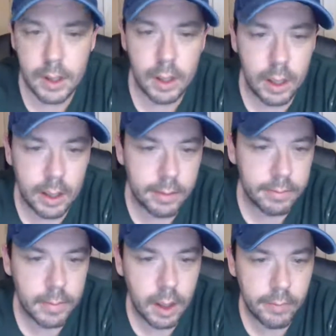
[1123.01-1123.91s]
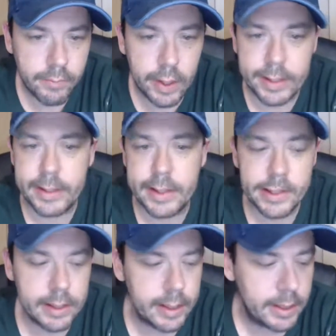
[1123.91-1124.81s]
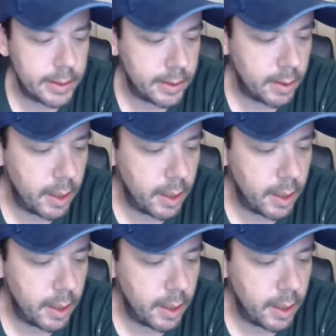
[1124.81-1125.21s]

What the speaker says: Frankly, it's